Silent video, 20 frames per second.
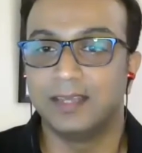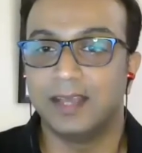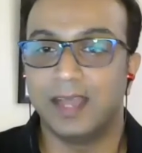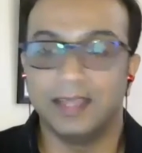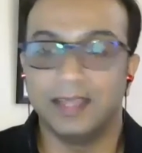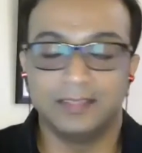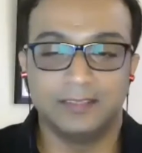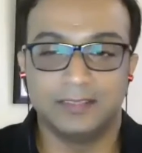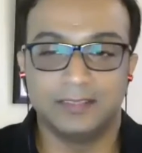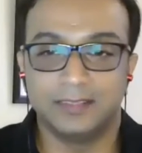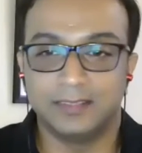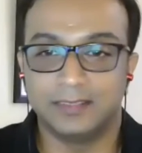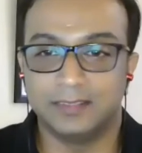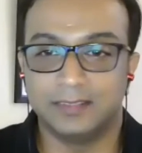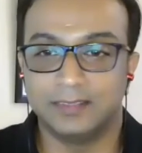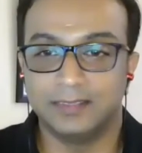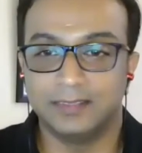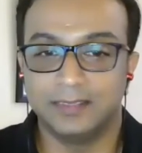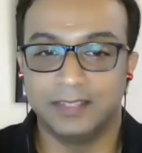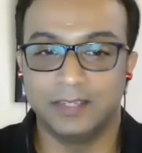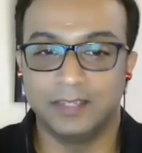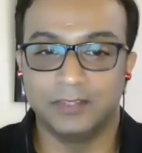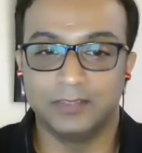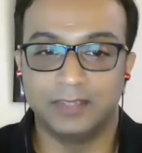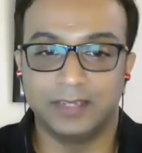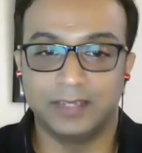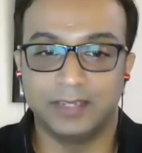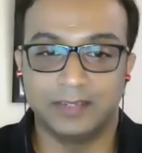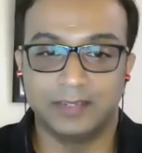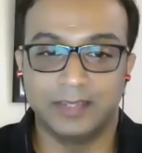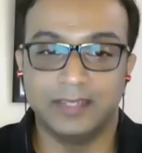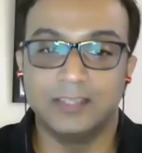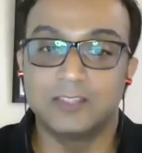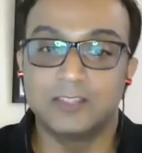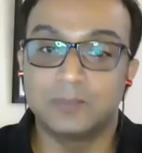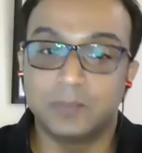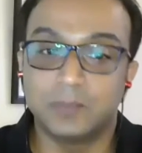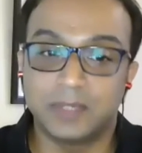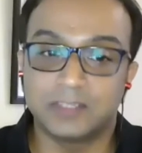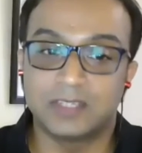either there
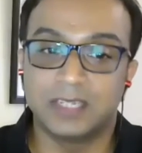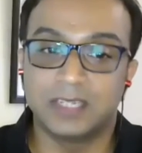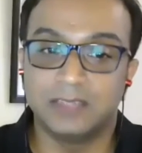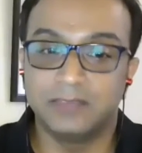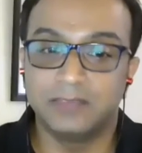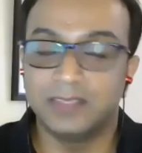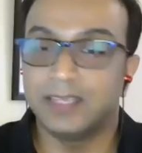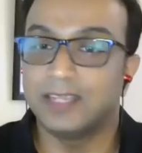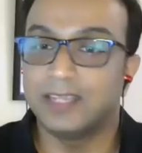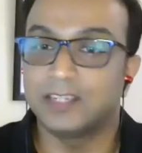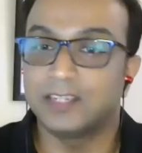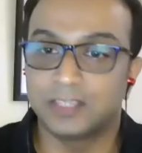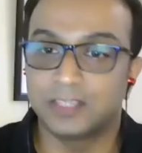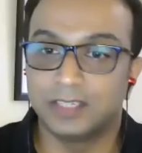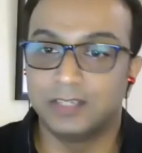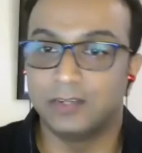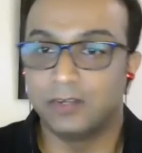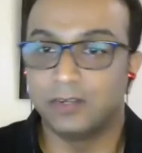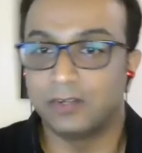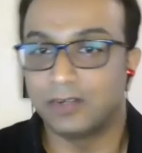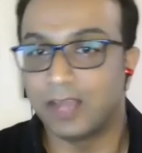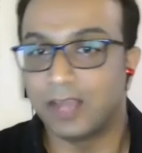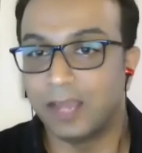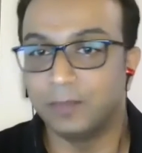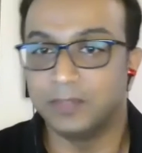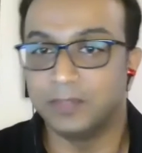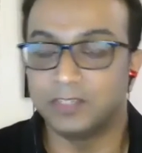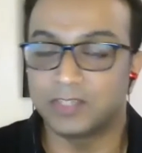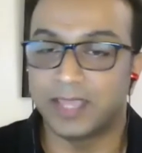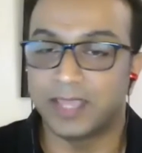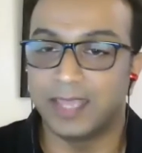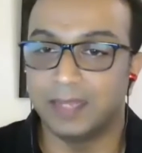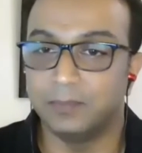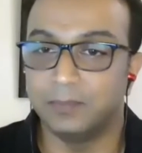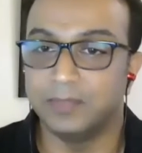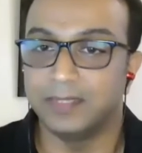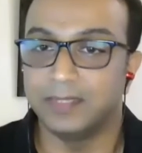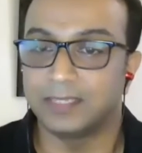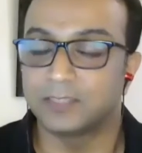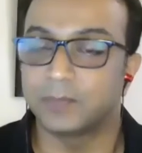is much deviation, or how much
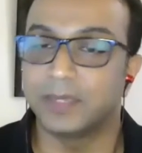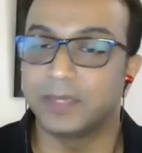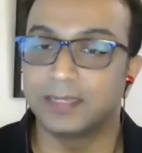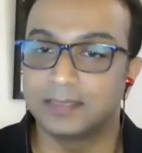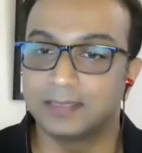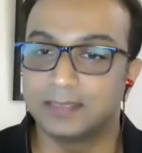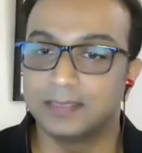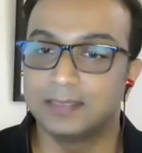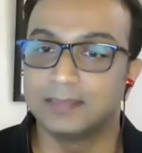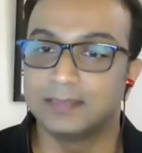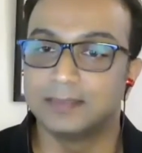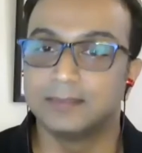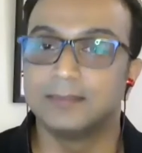can be expected?